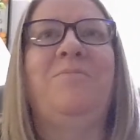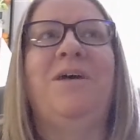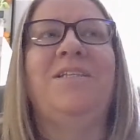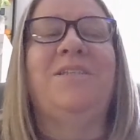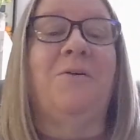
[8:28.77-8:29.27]

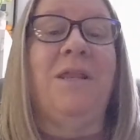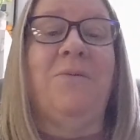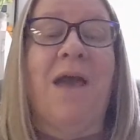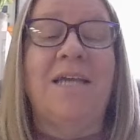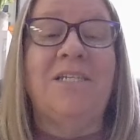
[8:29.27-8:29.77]
But so
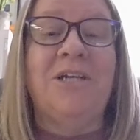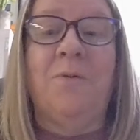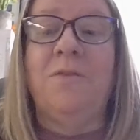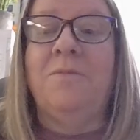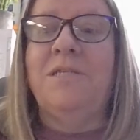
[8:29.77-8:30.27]
anyway, I
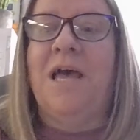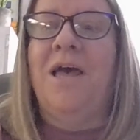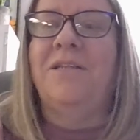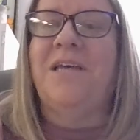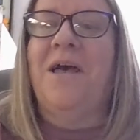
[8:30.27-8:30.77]
shared with him
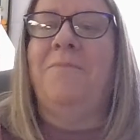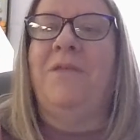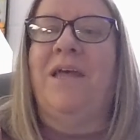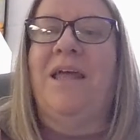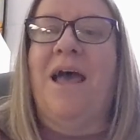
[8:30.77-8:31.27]
a time
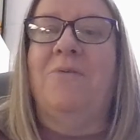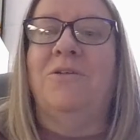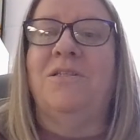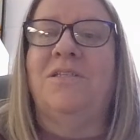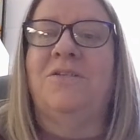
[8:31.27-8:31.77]
that I
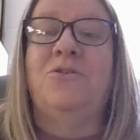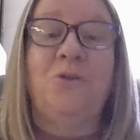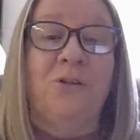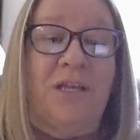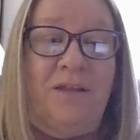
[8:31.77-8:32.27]
was
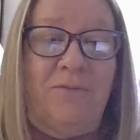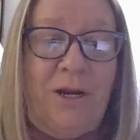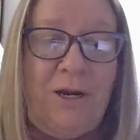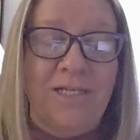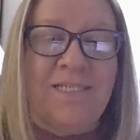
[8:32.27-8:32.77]
truly
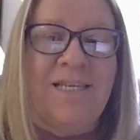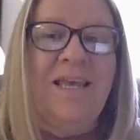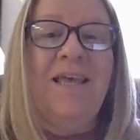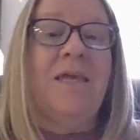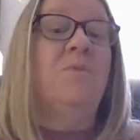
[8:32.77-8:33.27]
embarrassed.
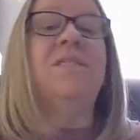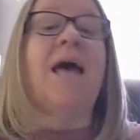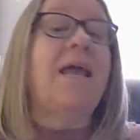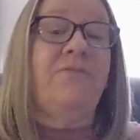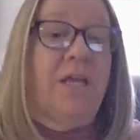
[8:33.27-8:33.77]
It was
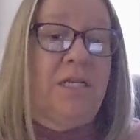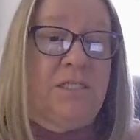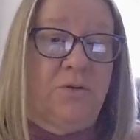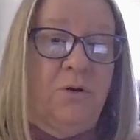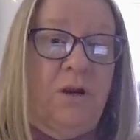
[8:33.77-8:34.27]
not a funny
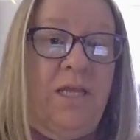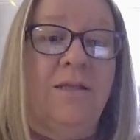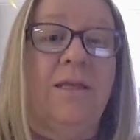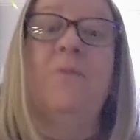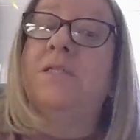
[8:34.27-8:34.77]
story.
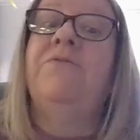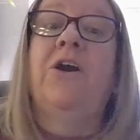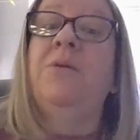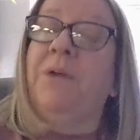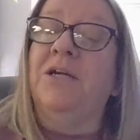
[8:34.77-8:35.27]
It was a
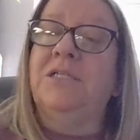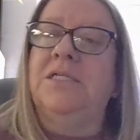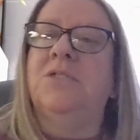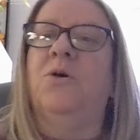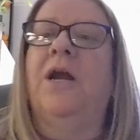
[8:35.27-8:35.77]
very embarrassing
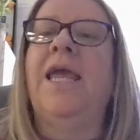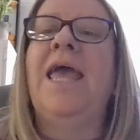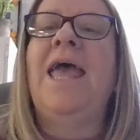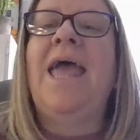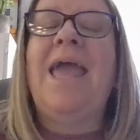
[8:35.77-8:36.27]
story.
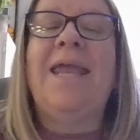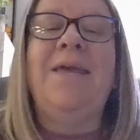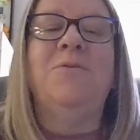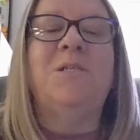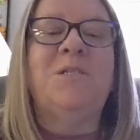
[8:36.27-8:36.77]
And
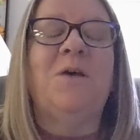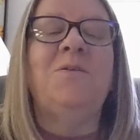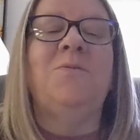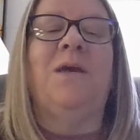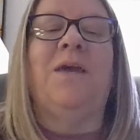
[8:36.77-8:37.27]
he was so
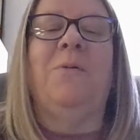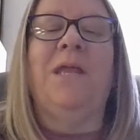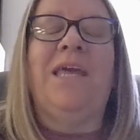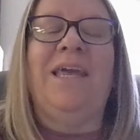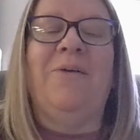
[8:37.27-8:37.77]
sweet
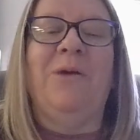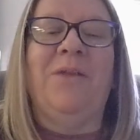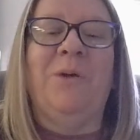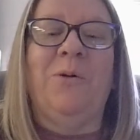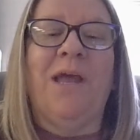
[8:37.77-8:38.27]

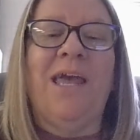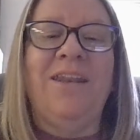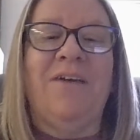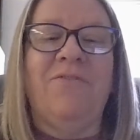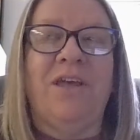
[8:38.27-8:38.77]
when we were
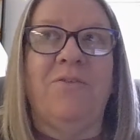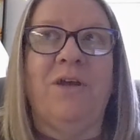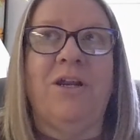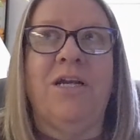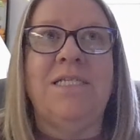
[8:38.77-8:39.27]
heading off the
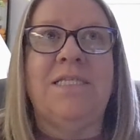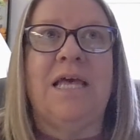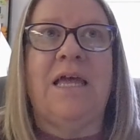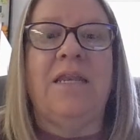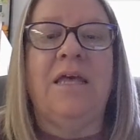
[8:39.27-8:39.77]
elevator, he
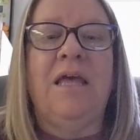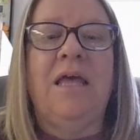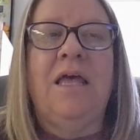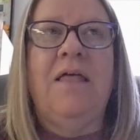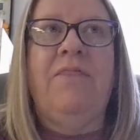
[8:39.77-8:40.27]
said,
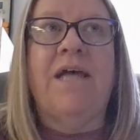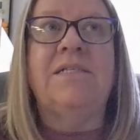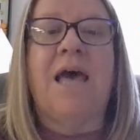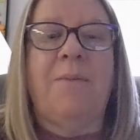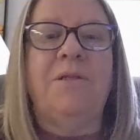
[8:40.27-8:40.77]

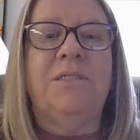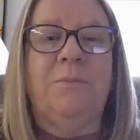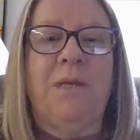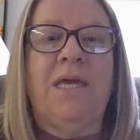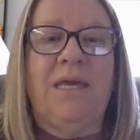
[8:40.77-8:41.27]
that's happened to
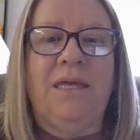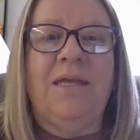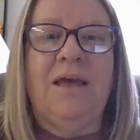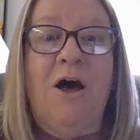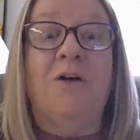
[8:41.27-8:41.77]
me
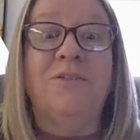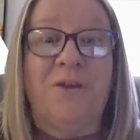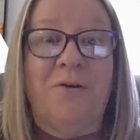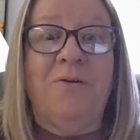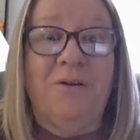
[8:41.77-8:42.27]

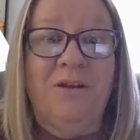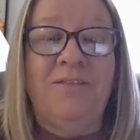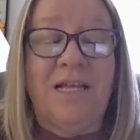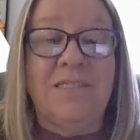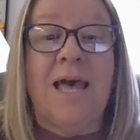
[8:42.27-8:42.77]
also.
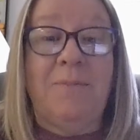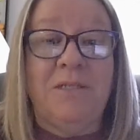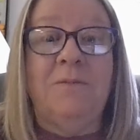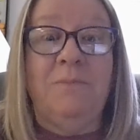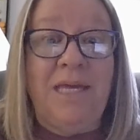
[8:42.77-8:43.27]
That's
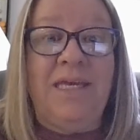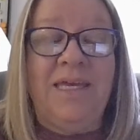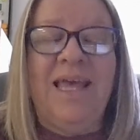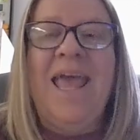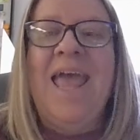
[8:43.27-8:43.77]
happened to me.